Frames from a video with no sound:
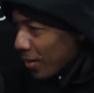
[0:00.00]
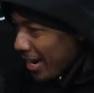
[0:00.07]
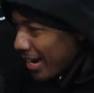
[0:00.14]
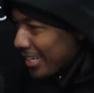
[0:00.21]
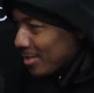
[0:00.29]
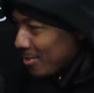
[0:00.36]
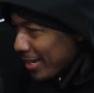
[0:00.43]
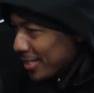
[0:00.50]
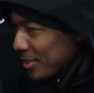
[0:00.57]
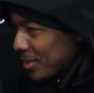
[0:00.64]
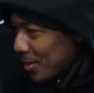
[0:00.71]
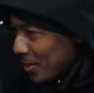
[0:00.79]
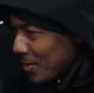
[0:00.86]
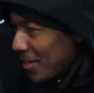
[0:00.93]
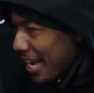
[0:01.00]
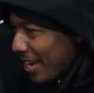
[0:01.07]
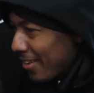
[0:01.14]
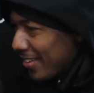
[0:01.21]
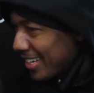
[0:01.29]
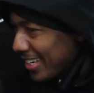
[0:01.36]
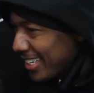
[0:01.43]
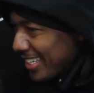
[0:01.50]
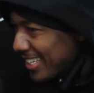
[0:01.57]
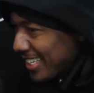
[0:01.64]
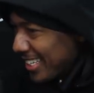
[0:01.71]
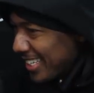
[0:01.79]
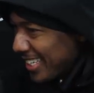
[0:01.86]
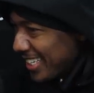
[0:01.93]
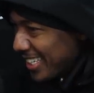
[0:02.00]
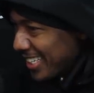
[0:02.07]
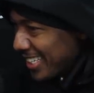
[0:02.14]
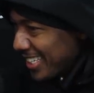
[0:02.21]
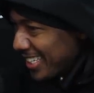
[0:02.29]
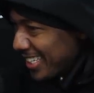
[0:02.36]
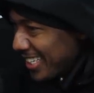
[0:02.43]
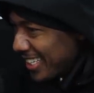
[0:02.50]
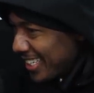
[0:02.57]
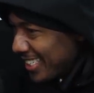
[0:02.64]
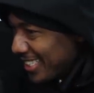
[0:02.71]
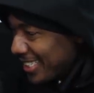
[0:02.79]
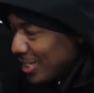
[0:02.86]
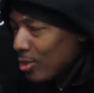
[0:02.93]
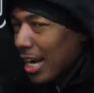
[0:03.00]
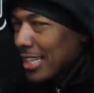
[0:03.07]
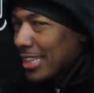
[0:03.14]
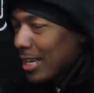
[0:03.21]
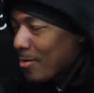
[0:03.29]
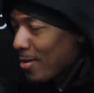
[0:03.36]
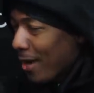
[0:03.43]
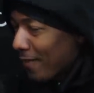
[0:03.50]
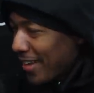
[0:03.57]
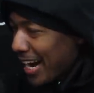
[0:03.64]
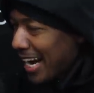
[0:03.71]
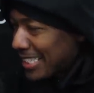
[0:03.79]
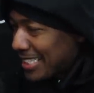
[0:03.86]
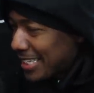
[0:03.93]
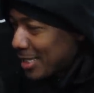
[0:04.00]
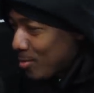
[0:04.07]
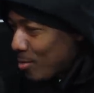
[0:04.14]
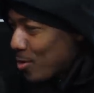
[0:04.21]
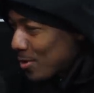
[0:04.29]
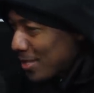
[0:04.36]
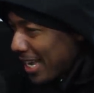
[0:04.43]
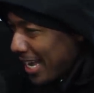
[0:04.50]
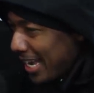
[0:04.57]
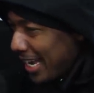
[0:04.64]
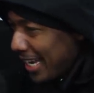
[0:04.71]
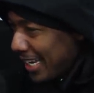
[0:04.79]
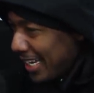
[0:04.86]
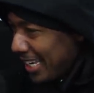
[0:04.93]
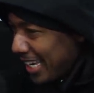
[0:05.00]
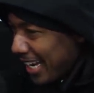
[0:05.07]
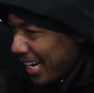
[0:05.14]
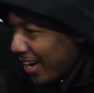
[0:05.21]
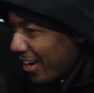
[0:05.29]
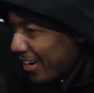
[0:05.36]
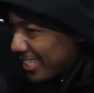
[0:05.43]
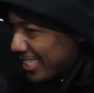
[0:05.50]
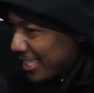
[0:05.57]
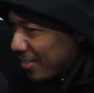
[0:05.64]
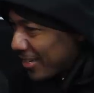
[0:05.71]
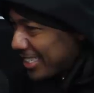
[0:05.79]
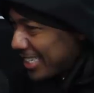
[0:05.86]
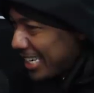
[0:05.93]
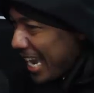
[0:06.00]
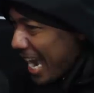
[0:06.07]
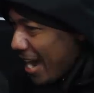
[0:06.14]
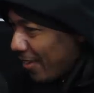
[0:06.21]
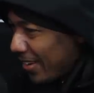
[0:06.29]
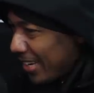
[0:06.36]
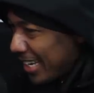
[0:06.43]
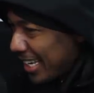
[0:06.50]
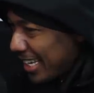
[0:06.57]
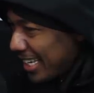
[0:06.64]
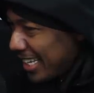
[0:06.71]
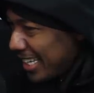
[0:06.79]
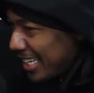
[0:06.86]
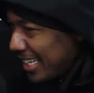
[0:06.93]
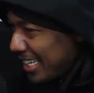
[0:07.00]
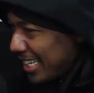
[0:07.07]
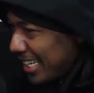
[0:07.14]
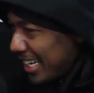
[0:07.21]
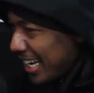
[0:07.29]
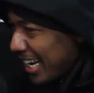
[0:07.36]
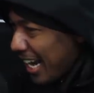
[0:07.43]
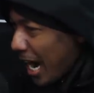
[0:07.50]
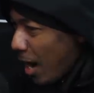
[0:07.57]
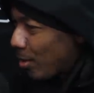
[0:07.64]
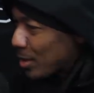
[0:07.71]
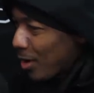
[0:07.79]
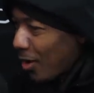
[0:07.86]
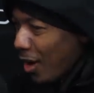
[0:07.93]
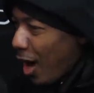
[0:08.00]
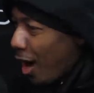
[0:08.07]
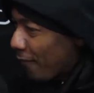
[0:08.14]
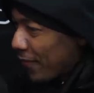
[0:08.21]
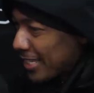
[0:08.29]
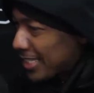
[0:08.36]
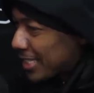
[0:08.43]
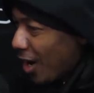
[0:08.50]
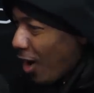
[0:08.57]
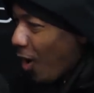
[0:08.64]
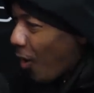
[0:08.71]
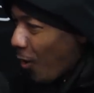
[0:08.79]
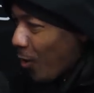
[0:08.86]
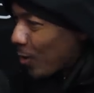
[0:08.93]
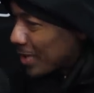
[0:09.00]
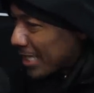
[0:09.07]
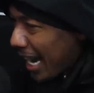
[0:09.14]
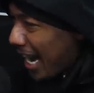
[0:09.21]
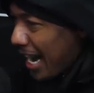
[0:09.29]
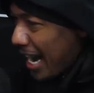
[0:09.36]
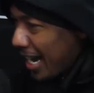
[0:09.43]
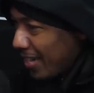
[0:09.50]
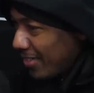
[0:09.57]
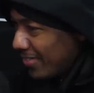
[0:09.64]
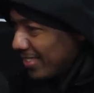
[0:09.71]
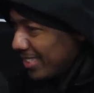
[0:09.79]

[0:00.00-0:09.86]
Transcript: I ain't expect you to do that one. See, you gotta think about five, six moves ahead. I already see where she at with it. I was on offense the whole time.